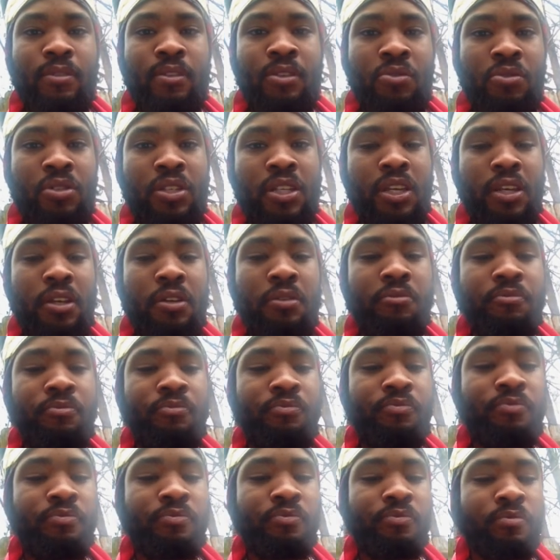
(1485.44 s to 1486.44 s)
You see?
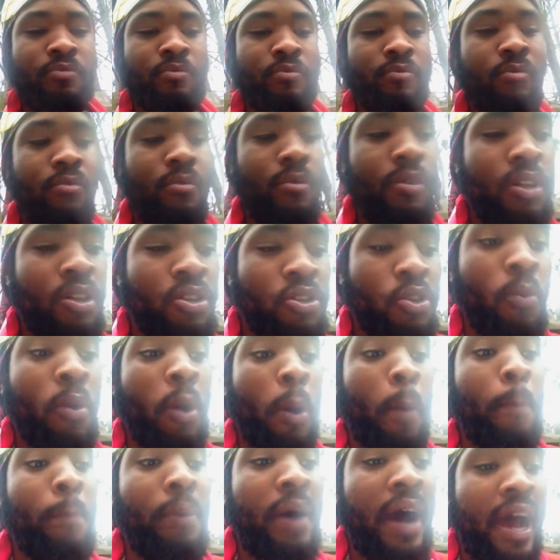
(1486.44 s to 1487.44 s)
So we
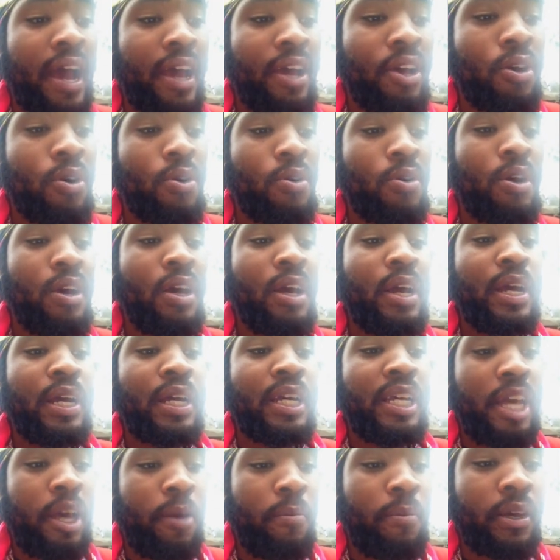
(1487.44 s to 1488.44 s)
are
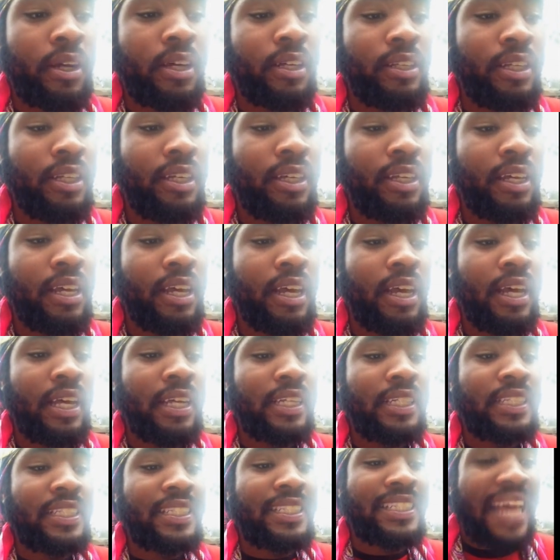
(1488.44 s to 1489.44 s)
biochemically,
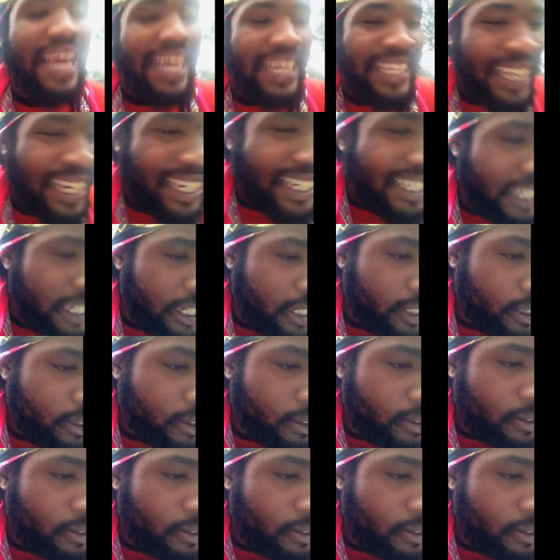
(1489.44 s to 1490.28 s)
psychically